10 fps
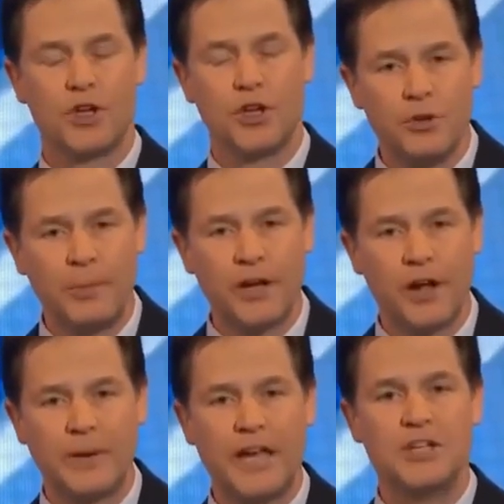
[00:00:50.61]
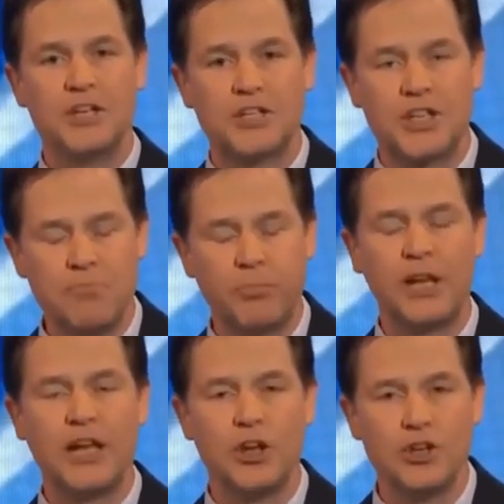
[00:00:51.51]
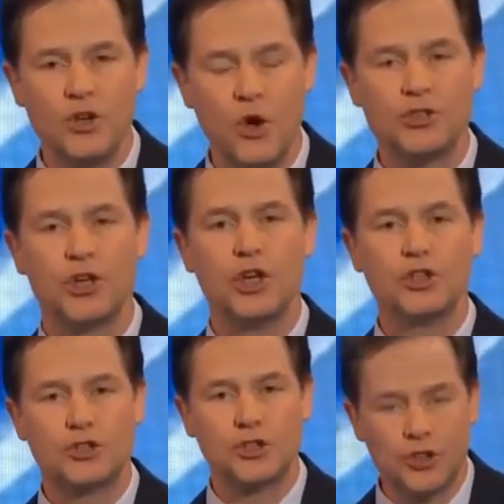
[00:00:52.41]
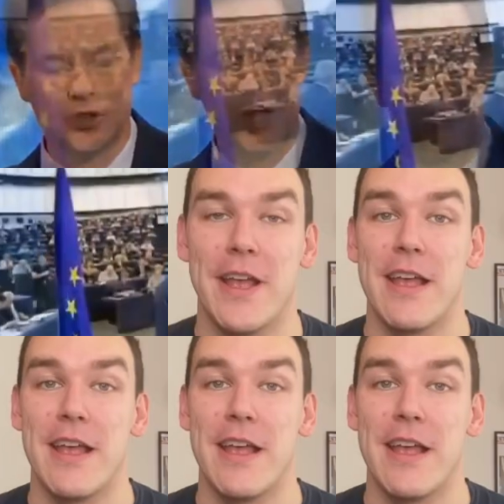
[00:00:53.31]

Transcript: a European army, it is simply not true. Yeah.